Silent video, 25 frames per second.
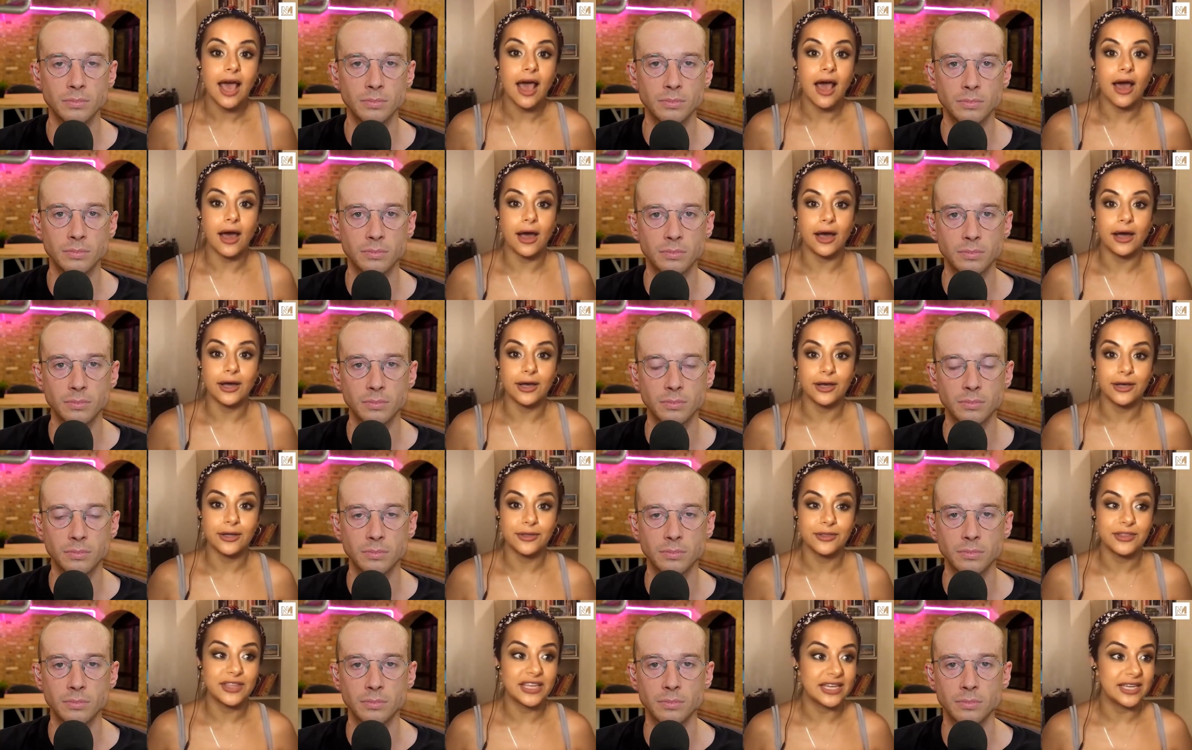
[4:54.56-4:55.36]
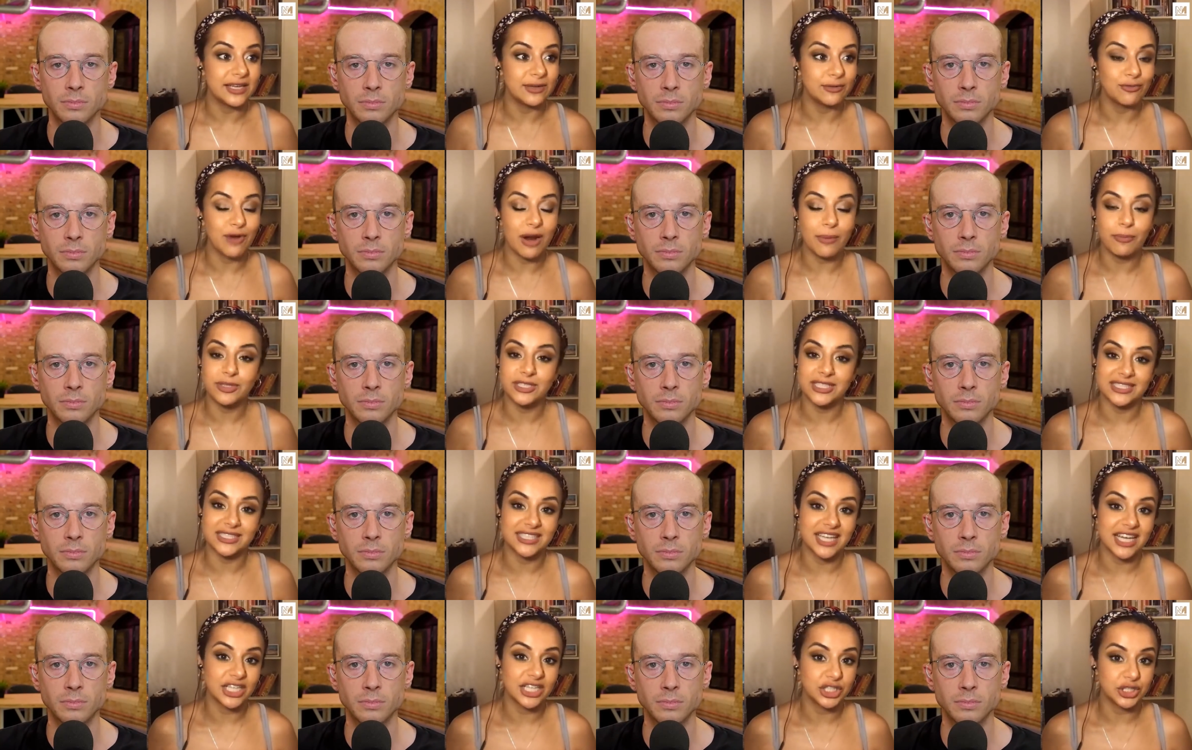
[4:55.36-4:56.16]
Speaker 1: uh, the
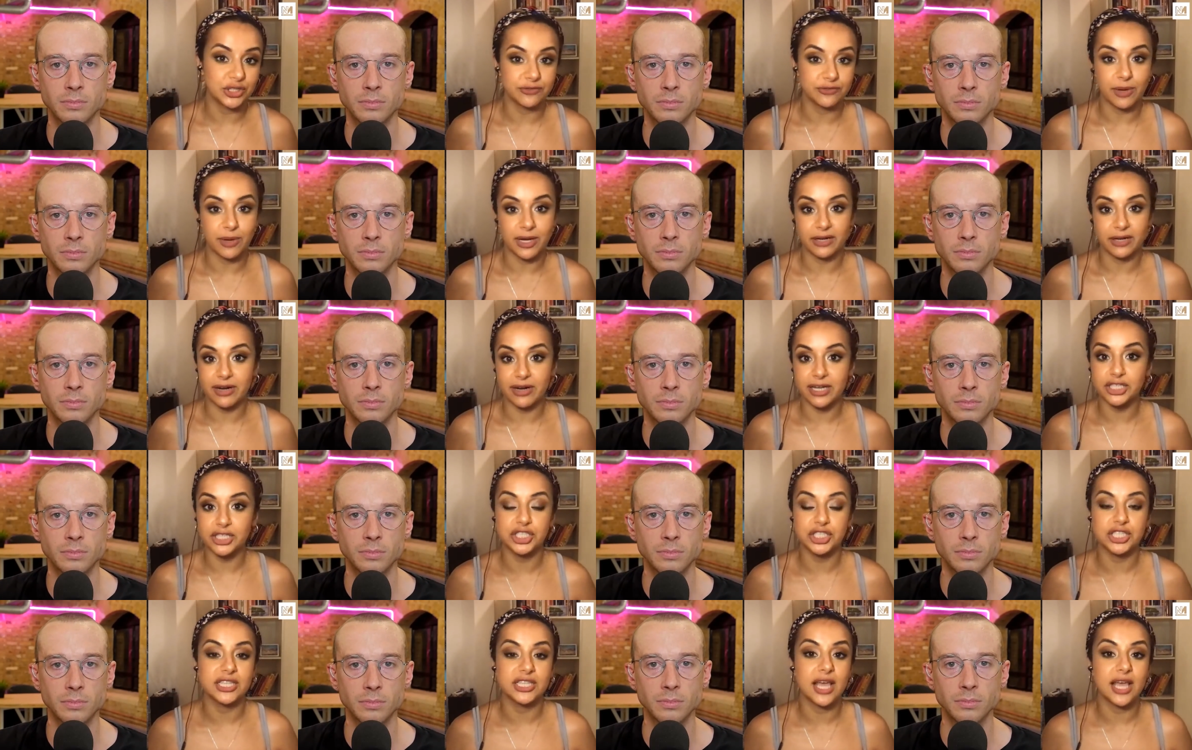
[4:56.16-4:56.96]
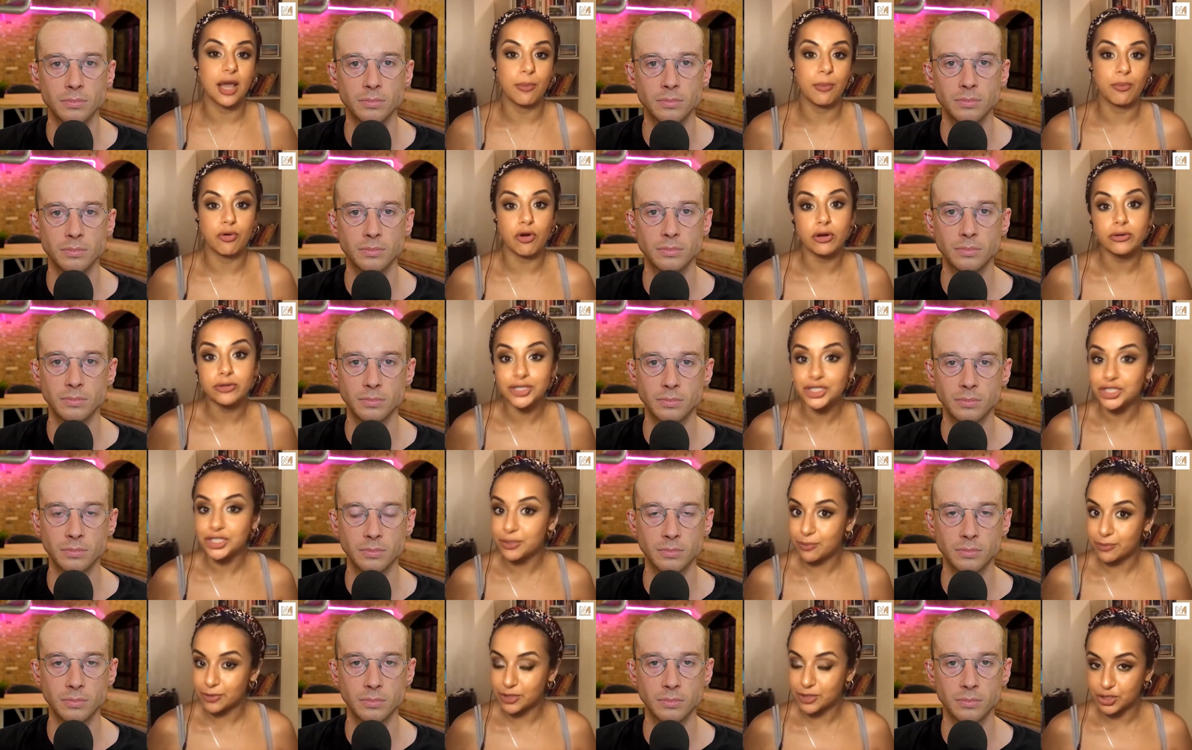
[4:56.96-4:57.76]
representation of migration, the approach
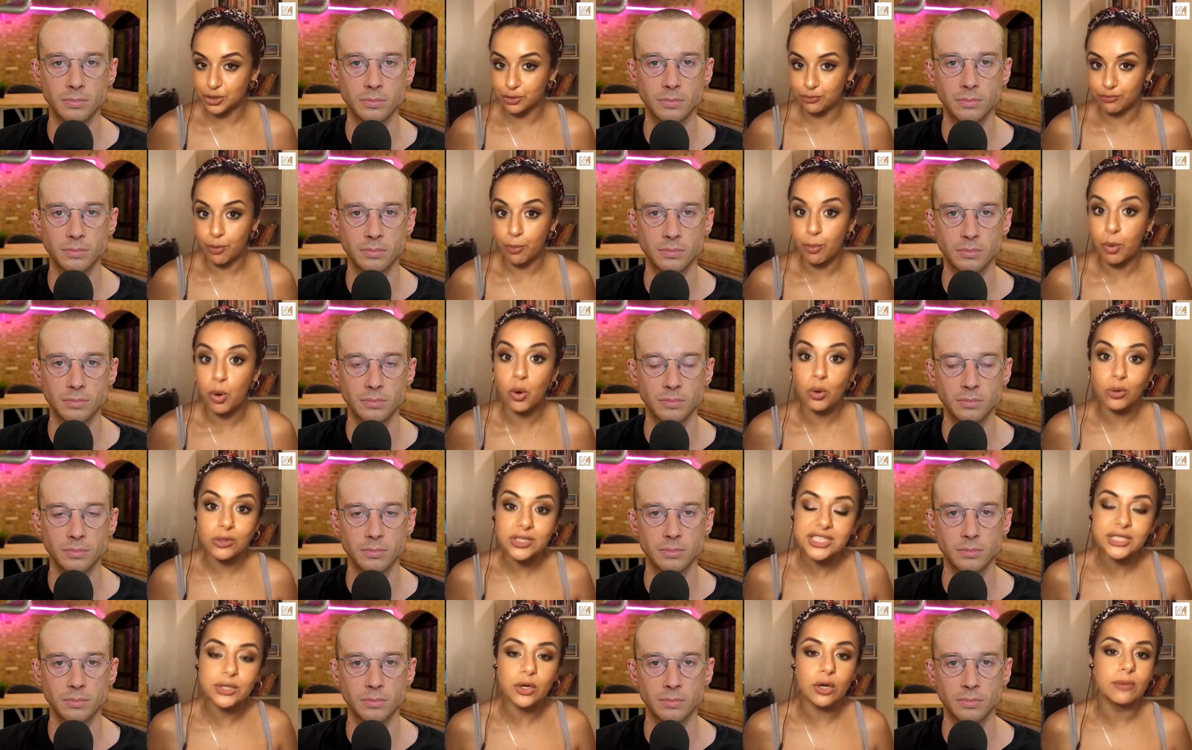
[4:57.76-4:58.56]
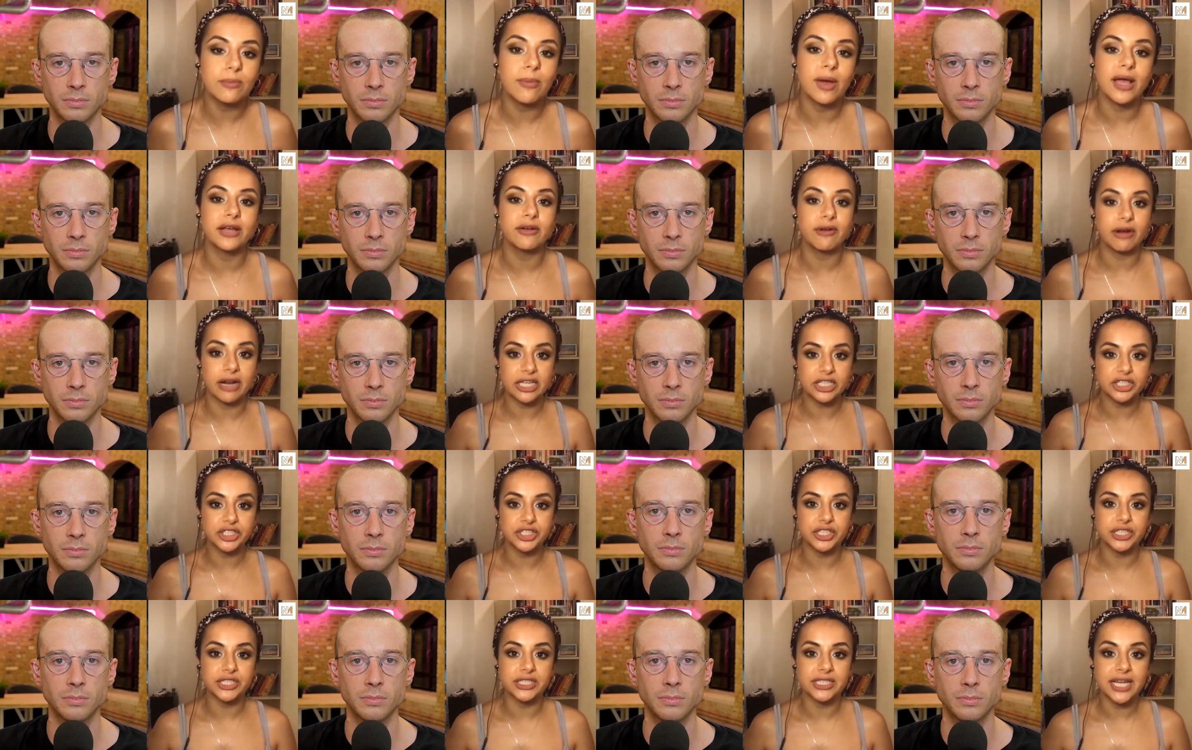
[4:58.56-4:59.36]
to, to reporting on
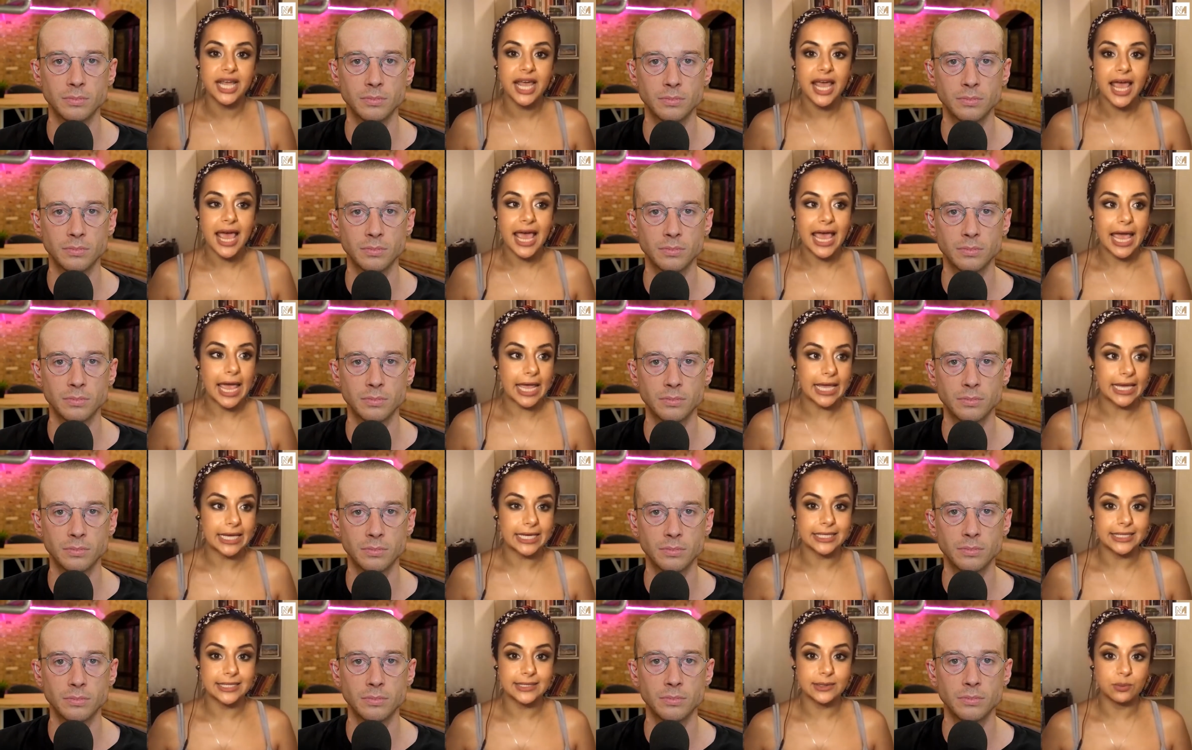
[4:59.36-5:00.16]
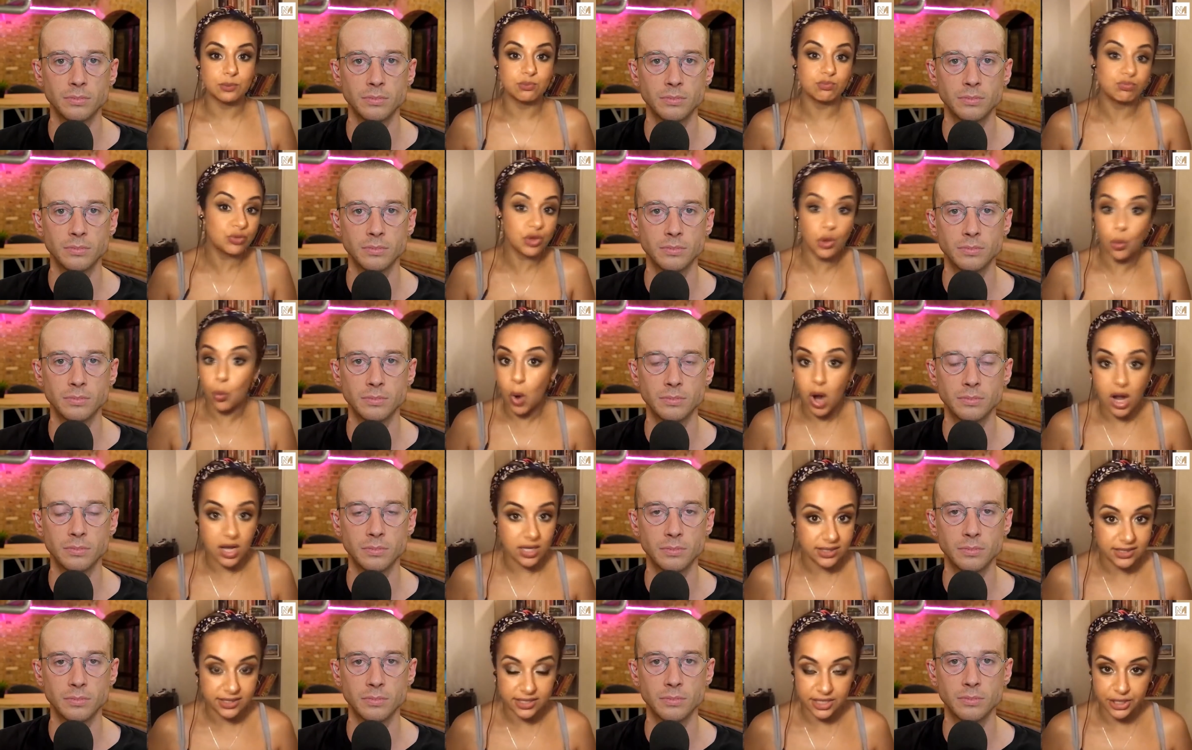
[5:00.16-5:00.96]
migration is the
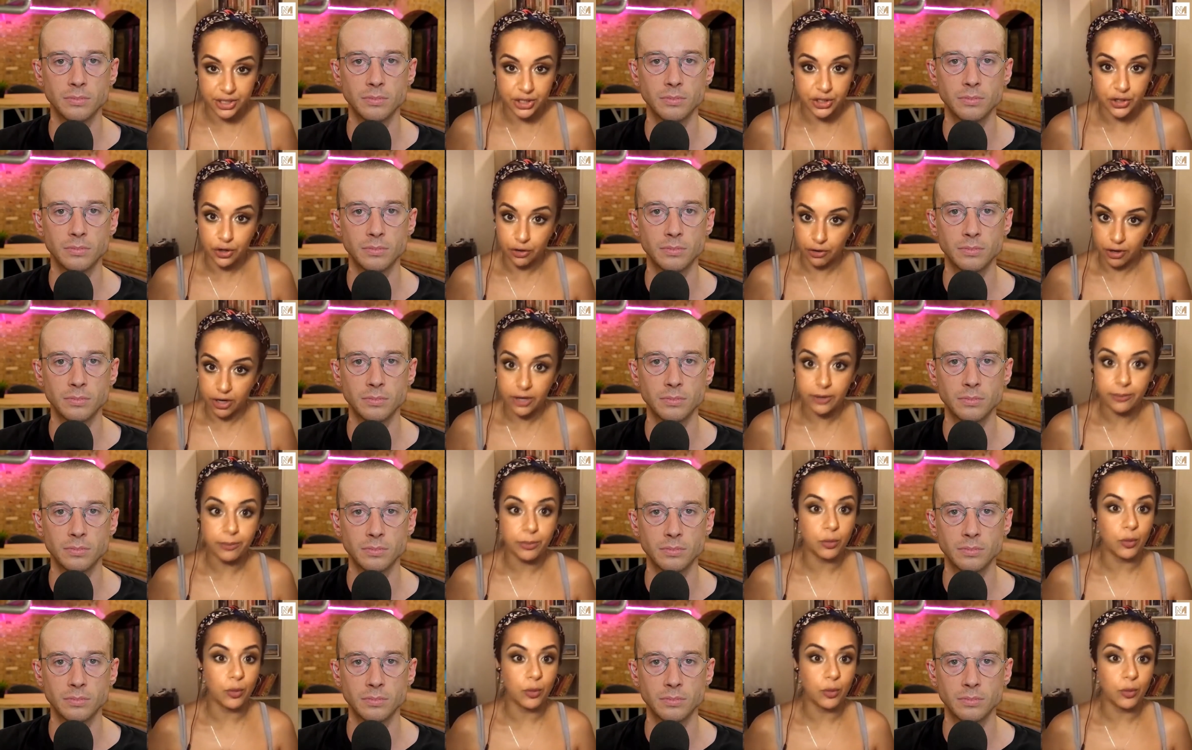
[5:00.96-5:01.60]
worst in Europe.